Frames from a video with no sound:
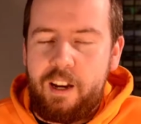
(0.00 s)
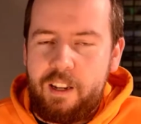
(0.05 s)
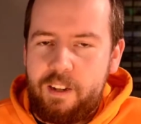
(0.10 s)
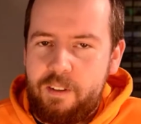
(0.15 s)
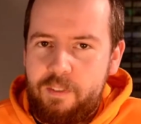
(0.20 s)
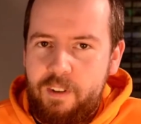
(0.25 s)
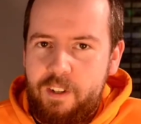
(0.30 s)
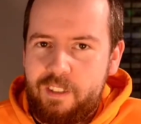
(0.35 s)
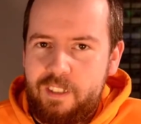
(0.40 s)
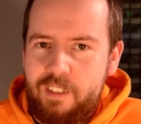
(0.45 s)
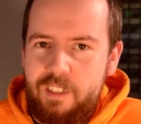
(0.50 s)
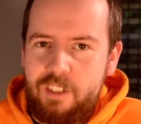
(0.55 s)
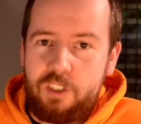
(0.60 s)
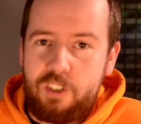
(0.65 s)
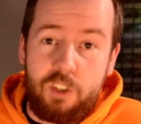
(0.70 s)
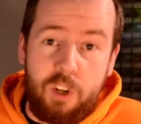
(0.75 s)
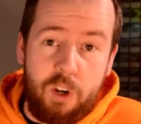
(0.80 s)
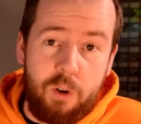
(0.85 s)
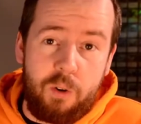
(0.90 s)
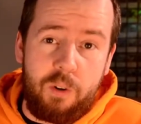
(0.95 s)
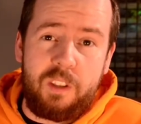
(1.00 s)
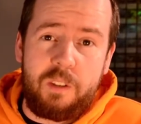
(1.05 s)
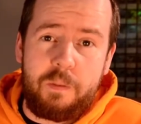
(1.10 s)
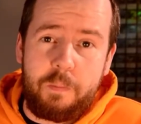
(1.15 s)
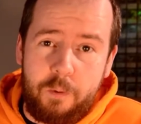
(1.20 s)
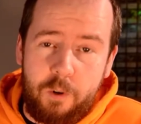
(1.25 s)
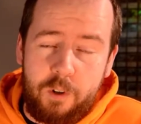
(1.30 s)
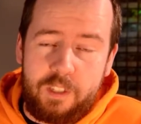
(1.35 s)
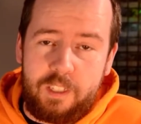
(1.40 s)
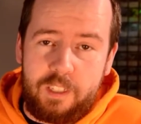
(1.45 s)
advantage, so it's
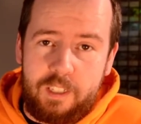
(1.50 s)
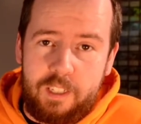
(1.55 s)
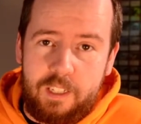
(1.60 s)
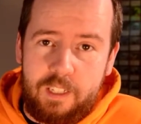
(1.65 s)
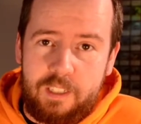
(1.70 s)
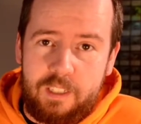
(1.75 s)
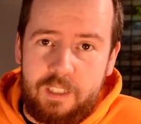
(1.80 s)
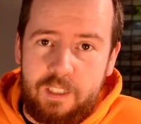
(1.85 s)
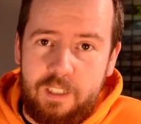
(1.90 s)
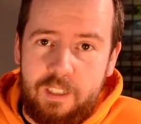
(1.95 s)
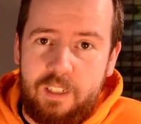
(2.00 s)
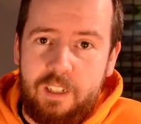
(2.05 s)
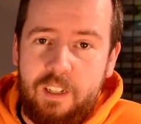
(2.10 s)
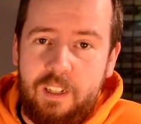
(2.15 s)
pretty decent.